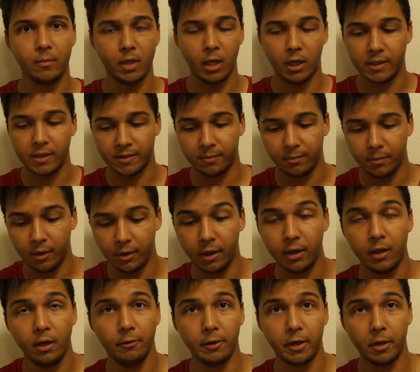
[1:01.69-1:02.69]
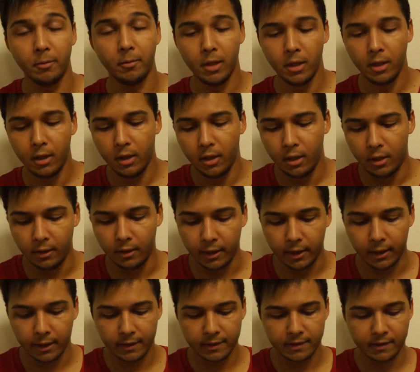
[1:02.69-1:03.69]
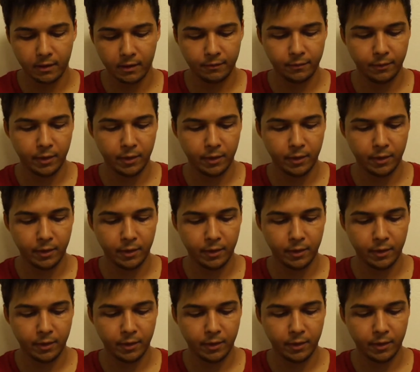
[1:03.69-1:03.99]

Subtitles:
Awesome. All right, here we go. All right, kicking this off,